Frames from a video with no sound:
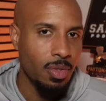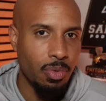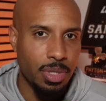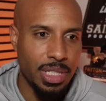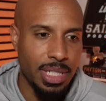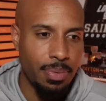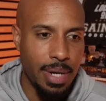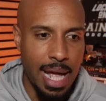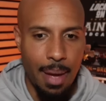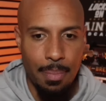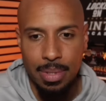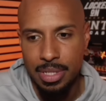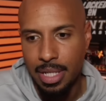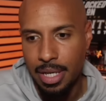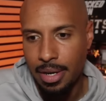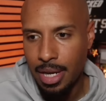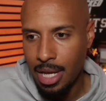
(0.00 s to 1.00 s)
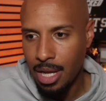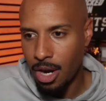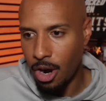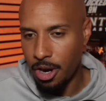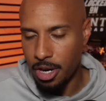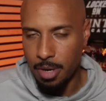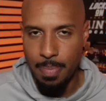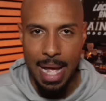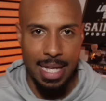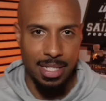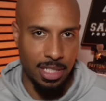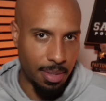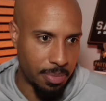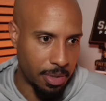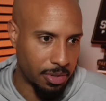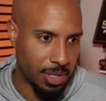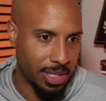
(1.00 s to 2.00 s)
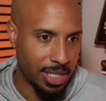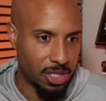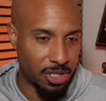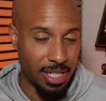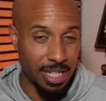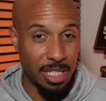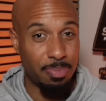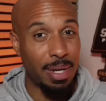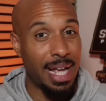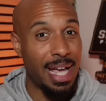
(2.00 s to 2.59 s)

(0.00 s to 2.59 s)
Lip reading: we'll see what happens there. Hard to pass up those collegiate things.